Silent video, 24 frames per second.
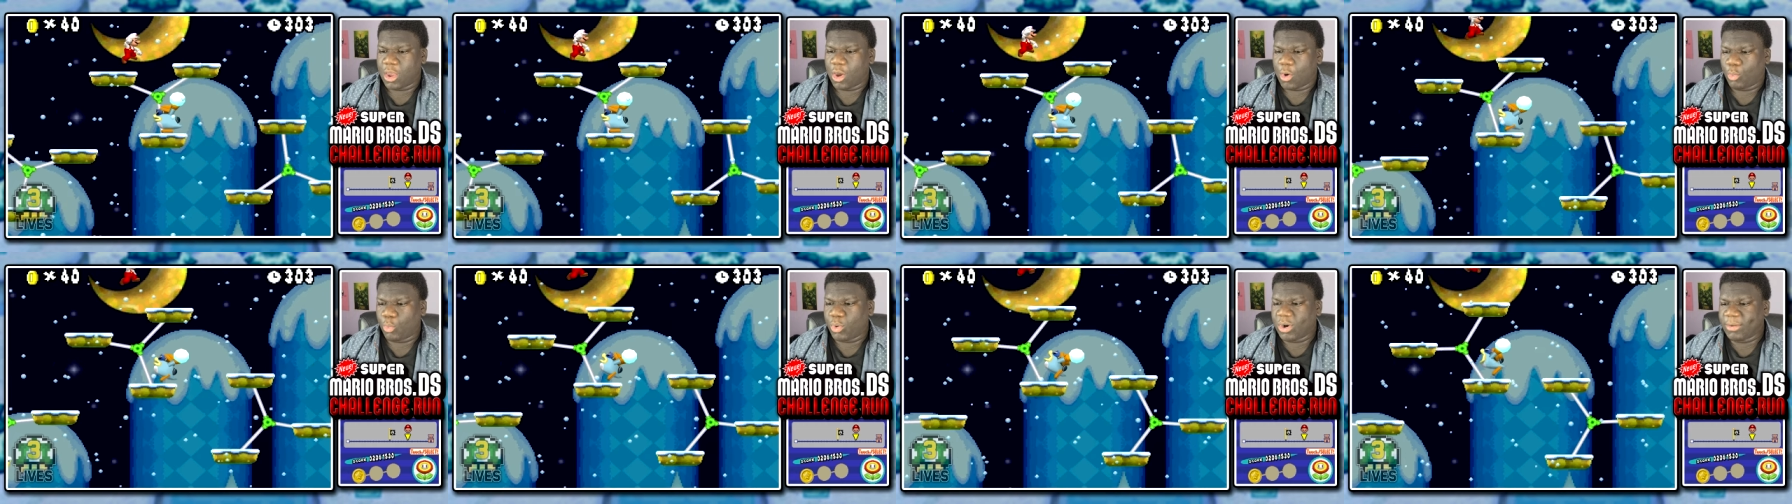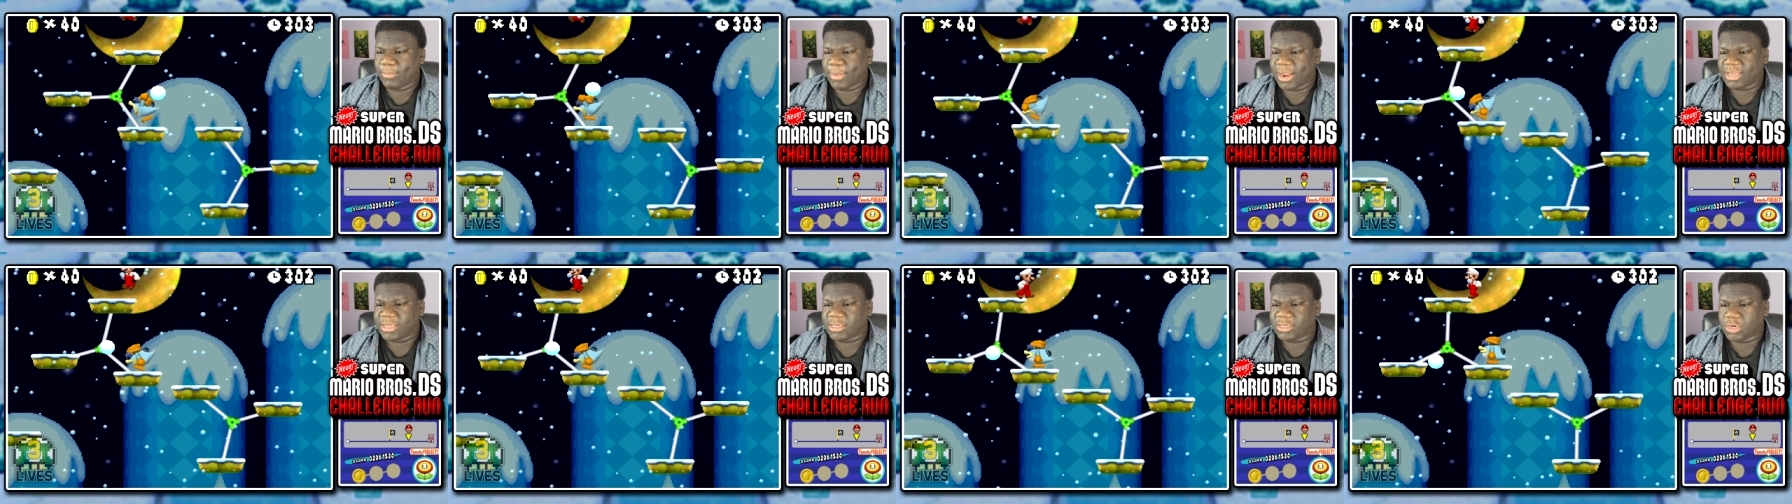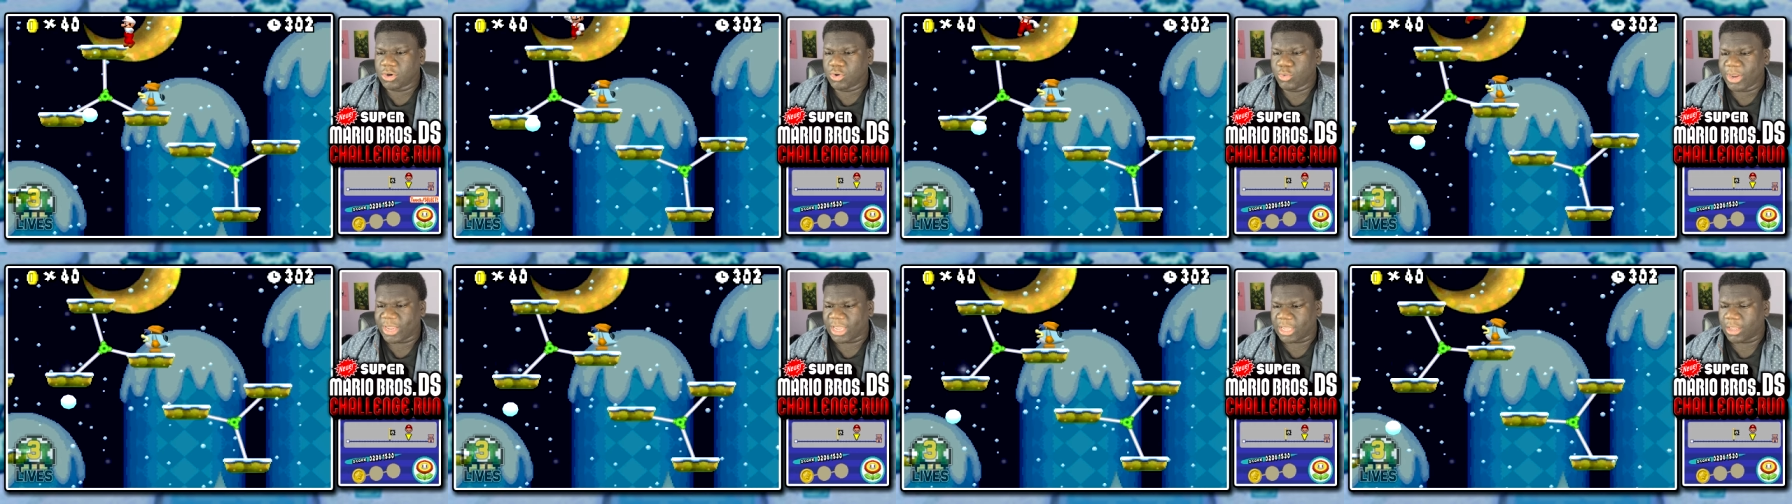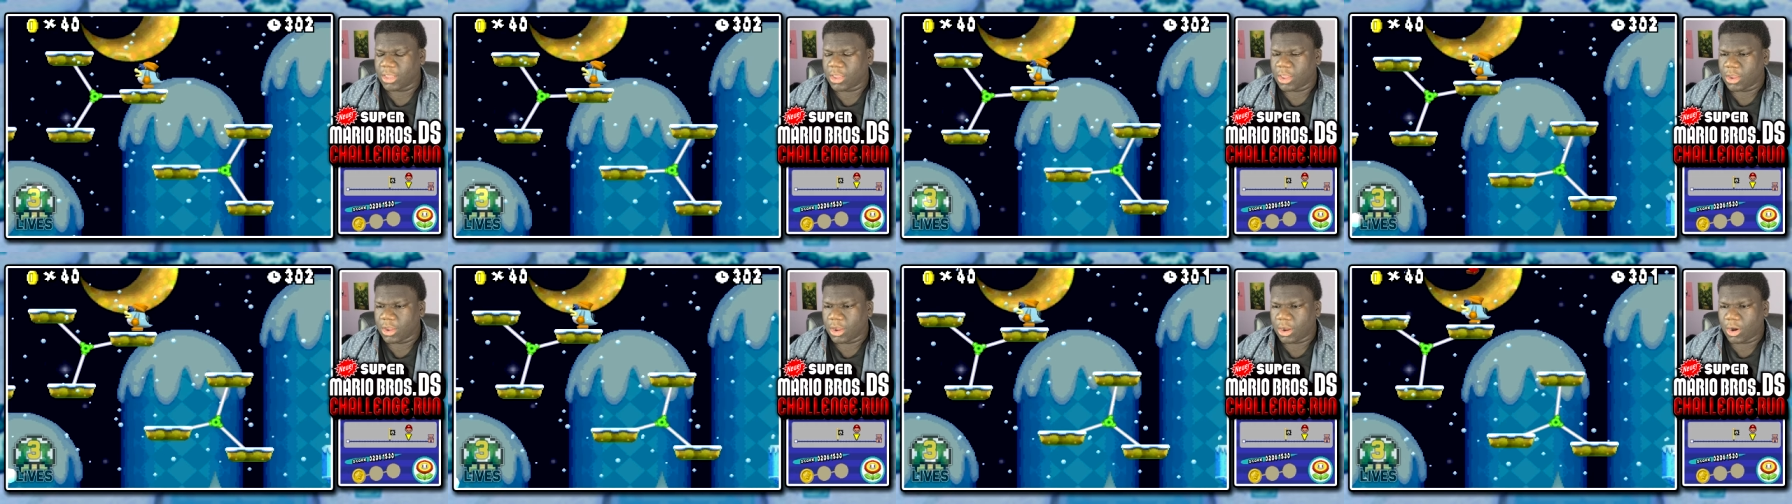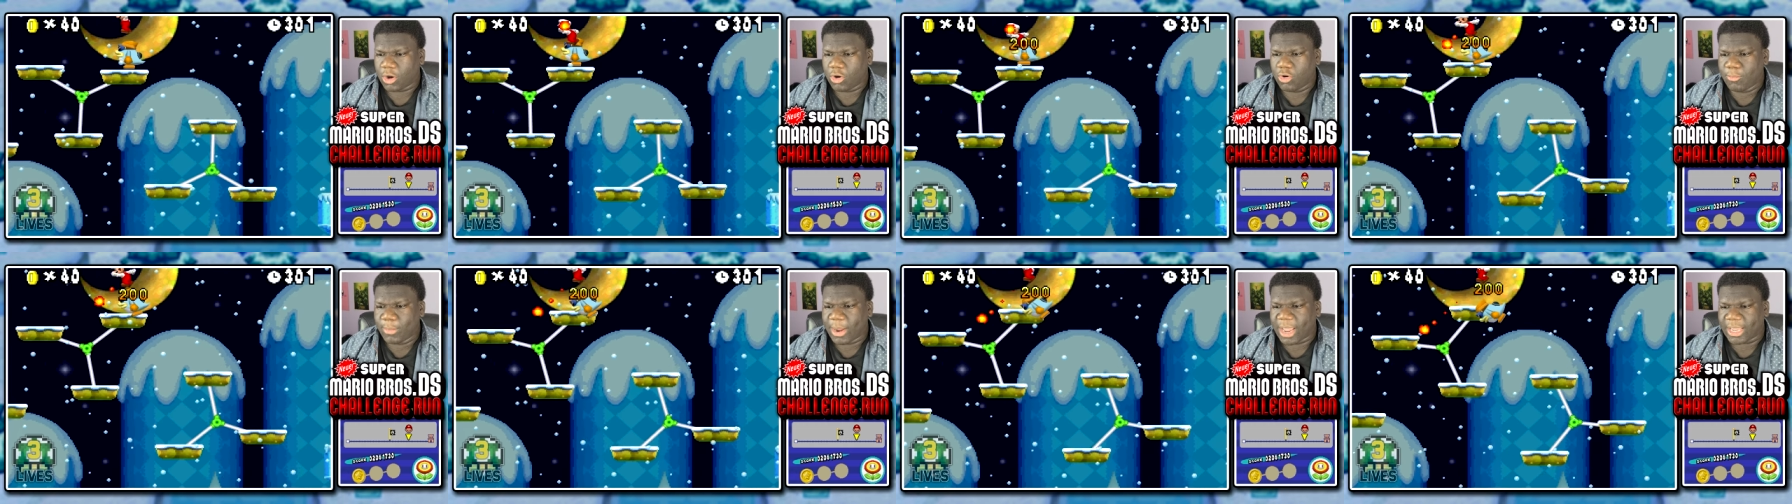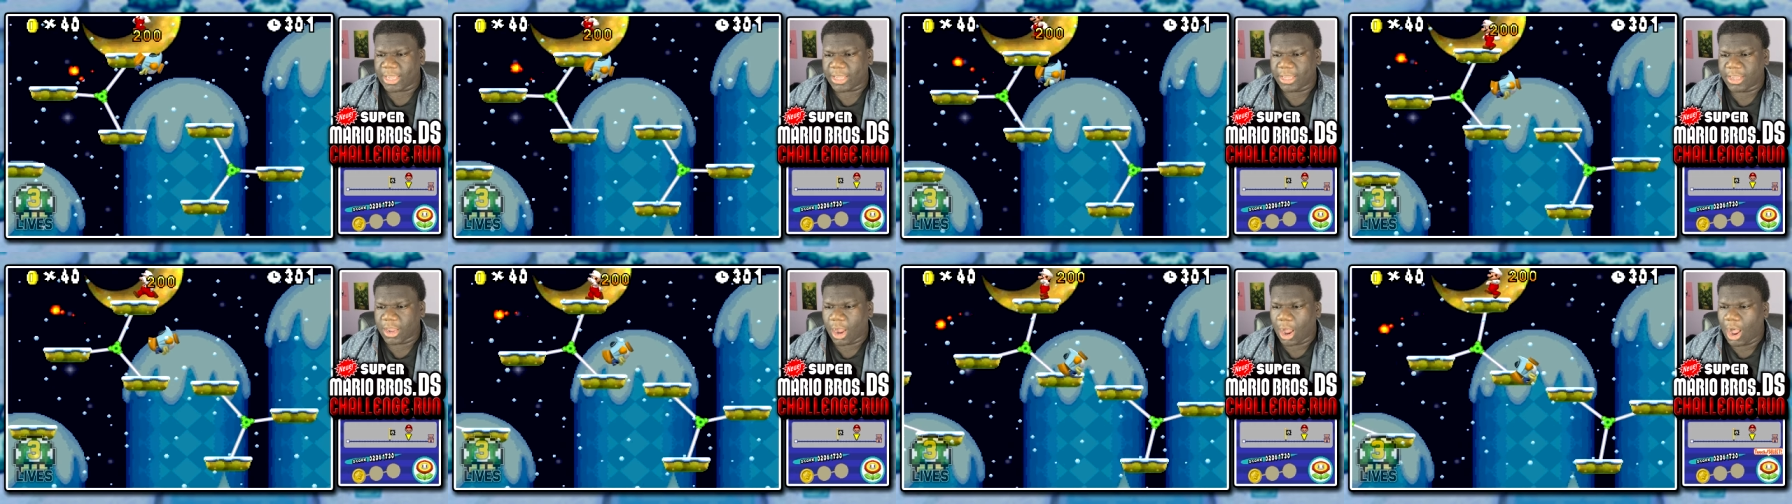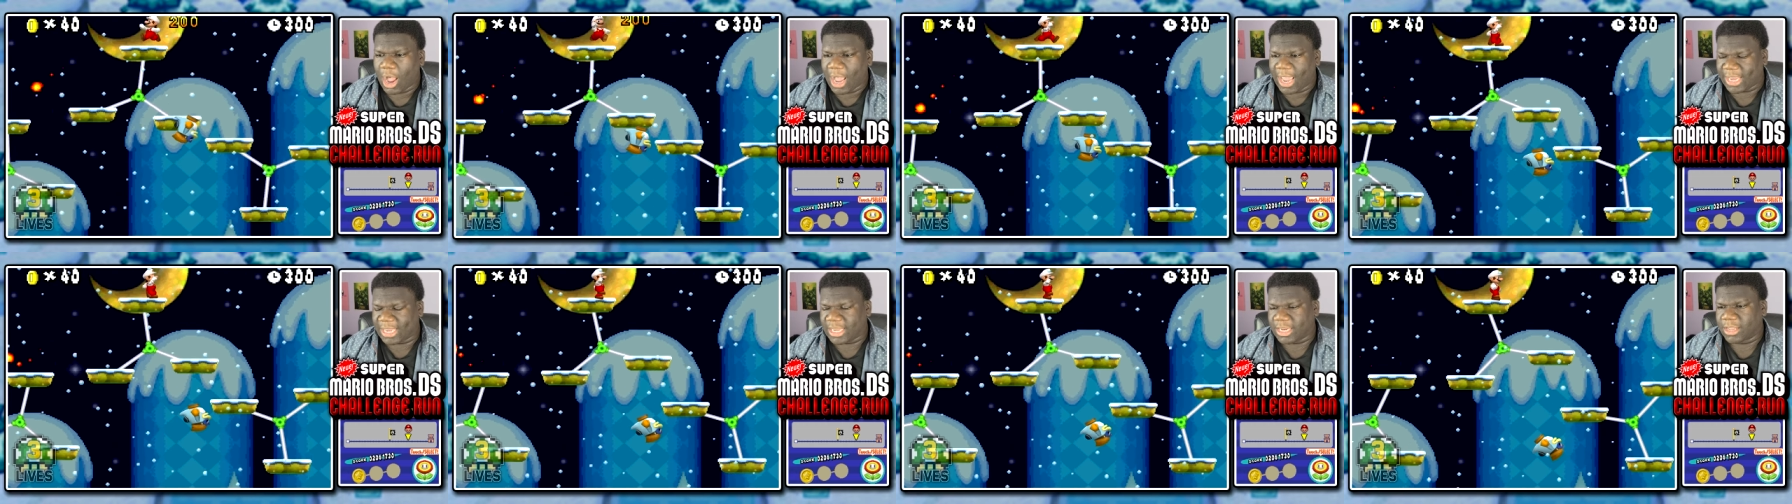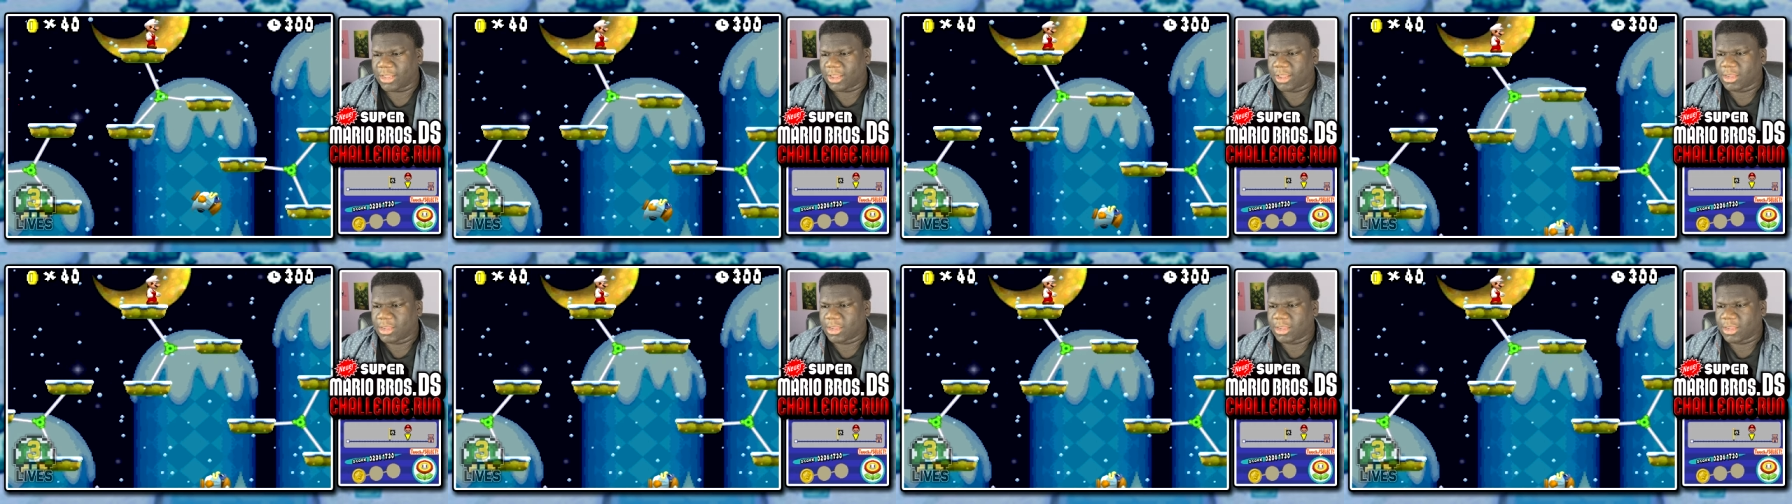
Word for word: What am I doing? Oh my God.